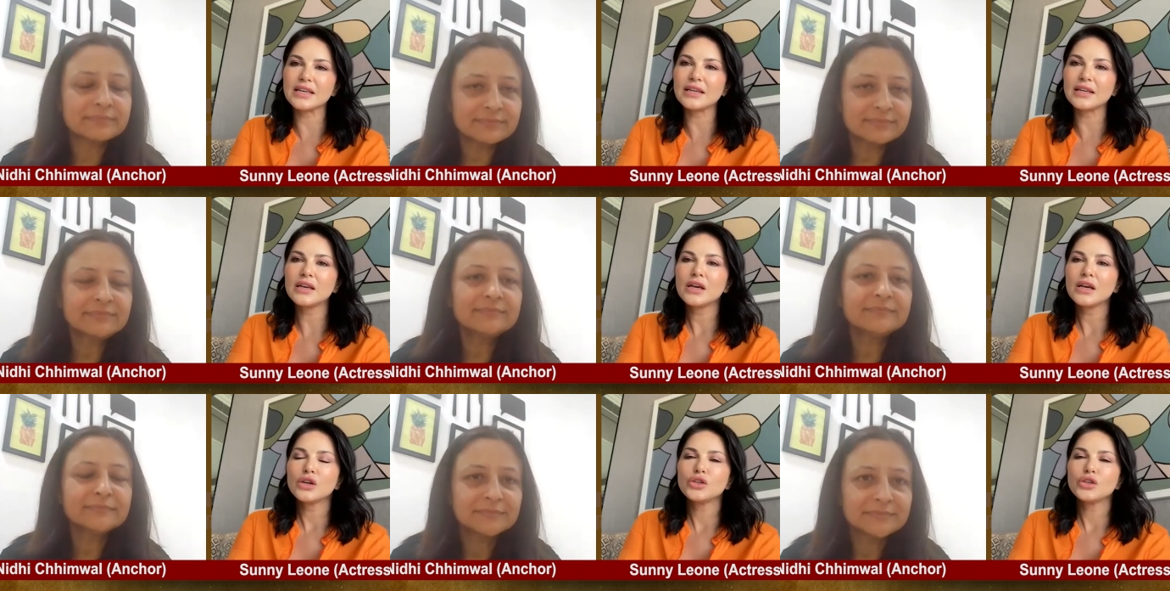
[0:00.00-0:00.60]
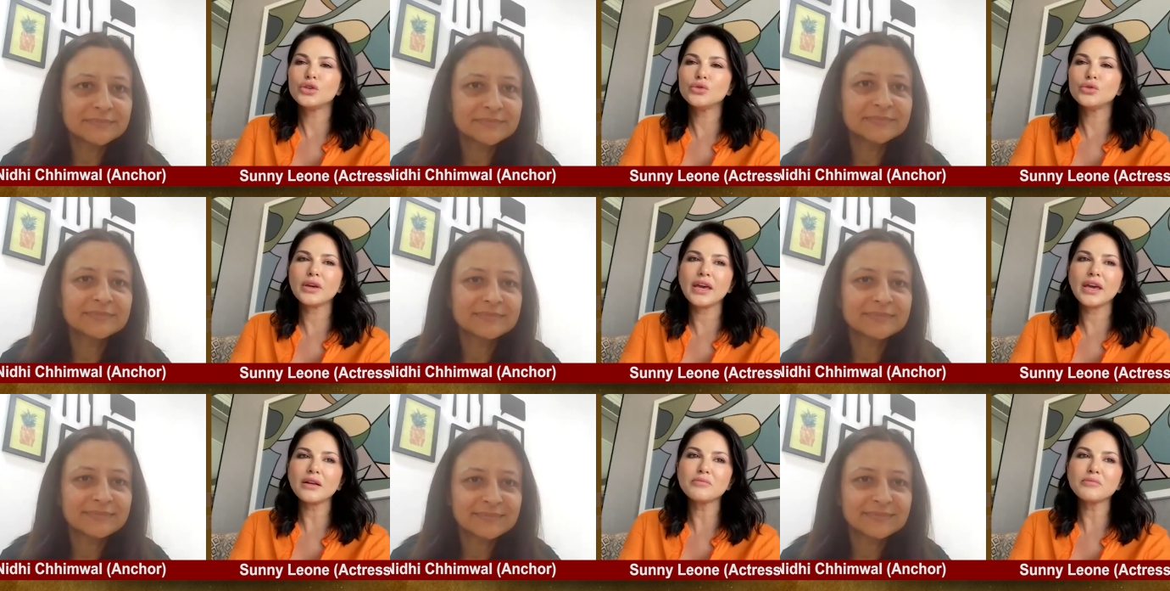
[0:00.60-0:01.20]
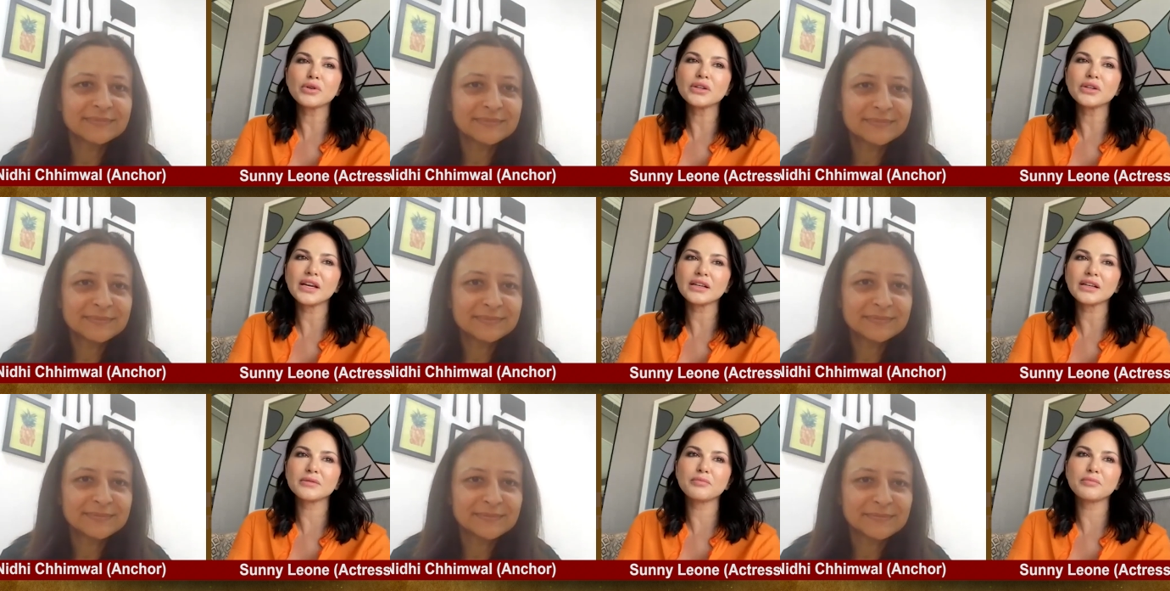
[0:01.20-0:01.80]
Speaker 1: and you can't
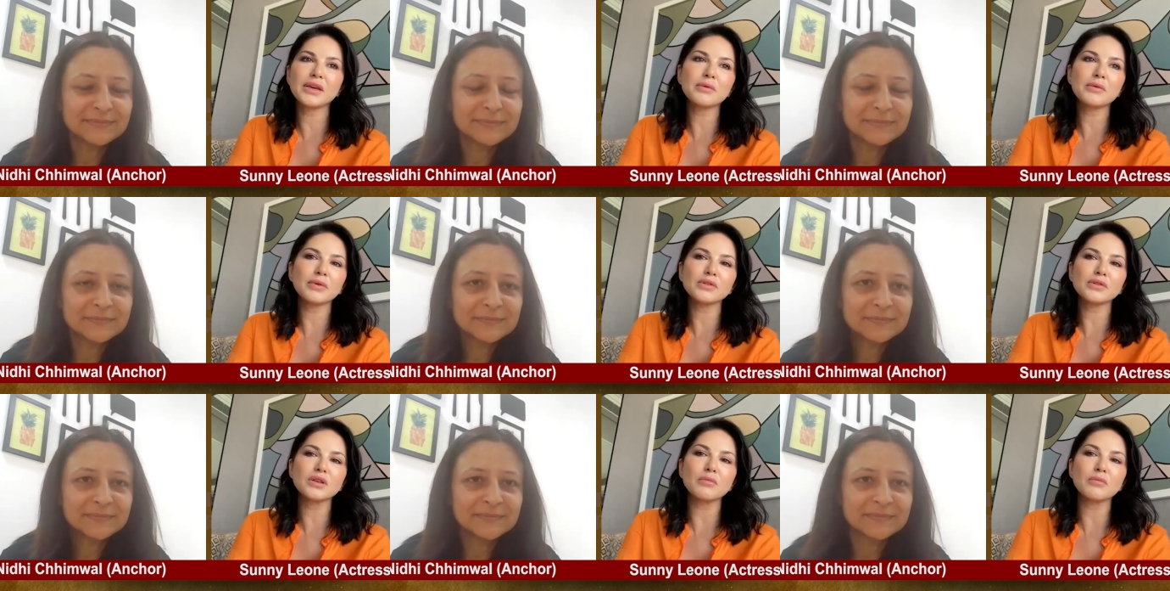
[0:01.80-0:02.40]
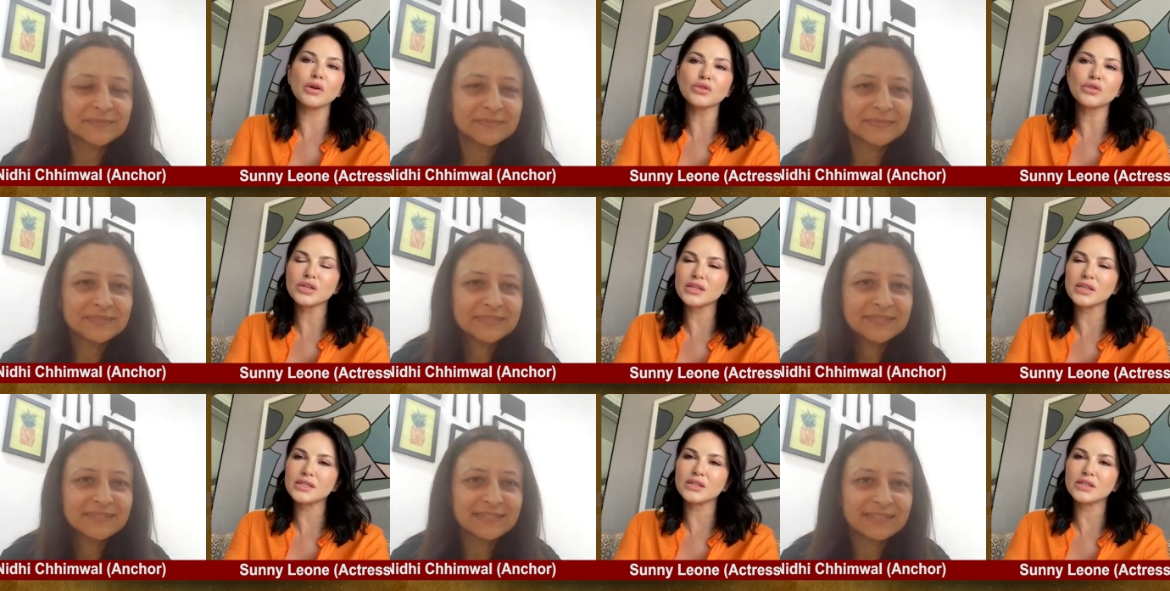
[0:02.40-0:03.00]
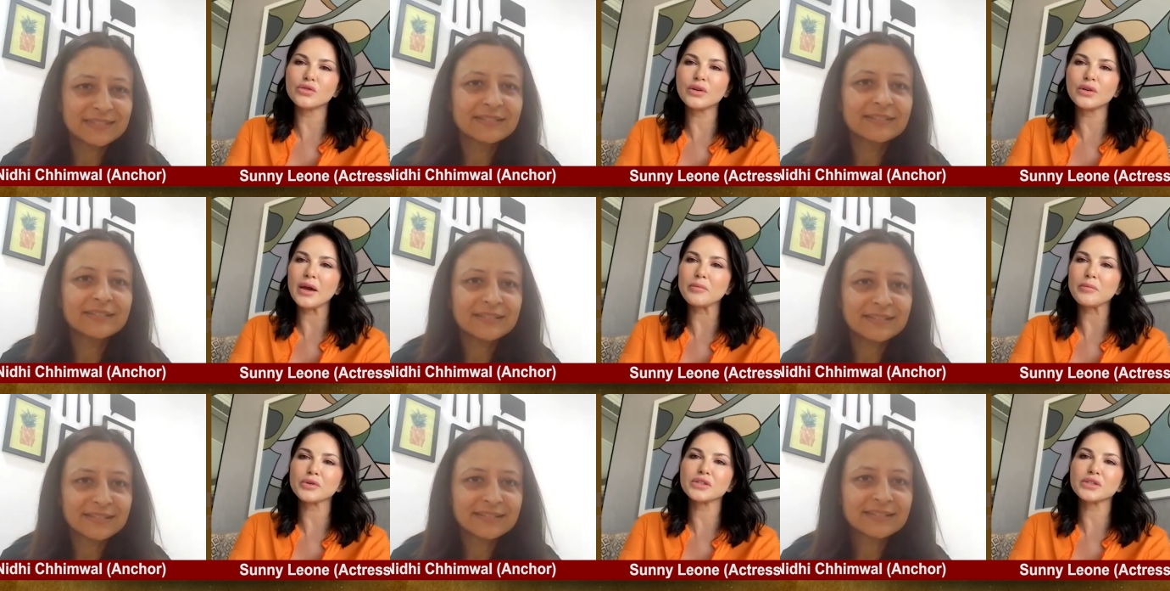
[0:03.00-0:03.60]
predict people's emotions and you
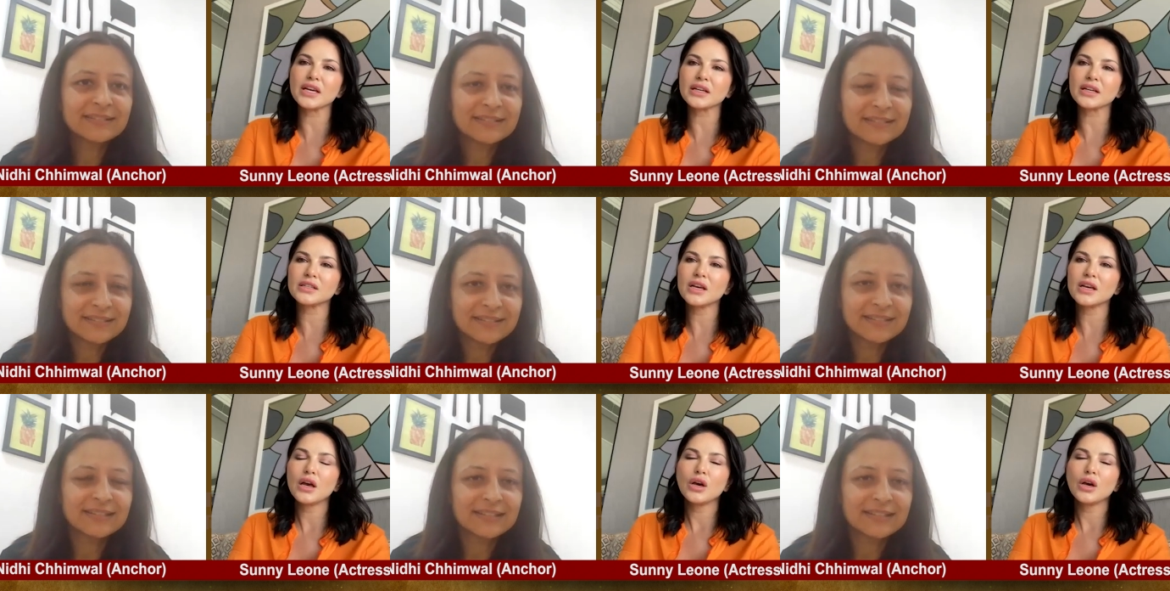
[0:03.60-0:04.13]
can't predict